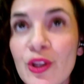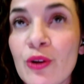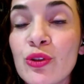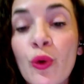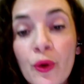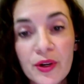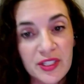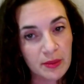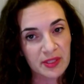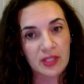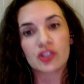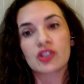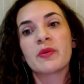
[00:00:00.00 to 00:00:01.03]
tourism
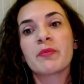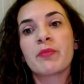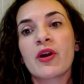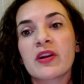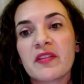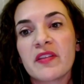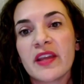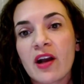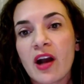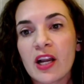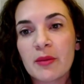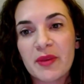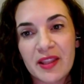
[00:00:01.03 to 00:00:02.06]
is such a big part of the
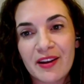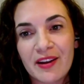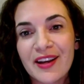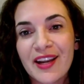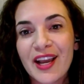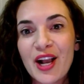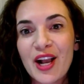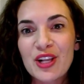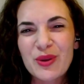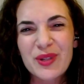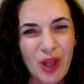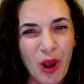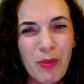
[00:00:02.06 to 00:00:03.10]
economy there. So
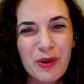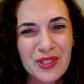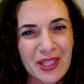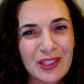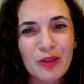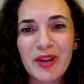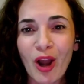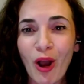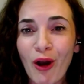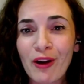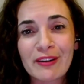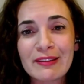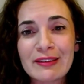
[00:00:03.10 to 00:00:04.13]
it's almost a little bit
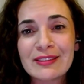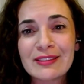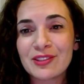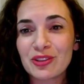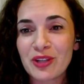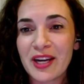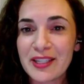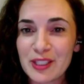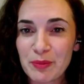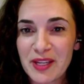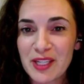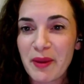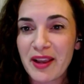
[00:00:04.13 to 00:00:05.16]
hard to try to
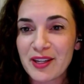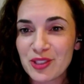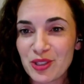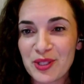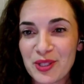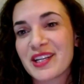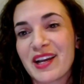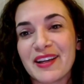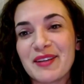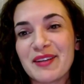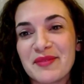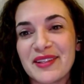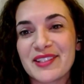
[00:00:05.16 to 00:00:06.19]
speak Spanish all the
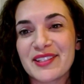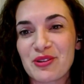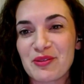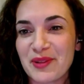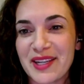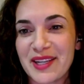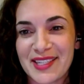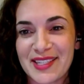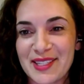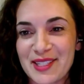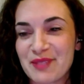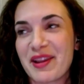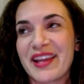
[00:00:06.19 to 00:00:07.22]
time in certain places
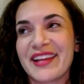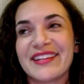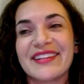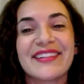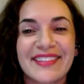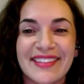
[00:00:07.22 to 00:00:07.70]
in Spain.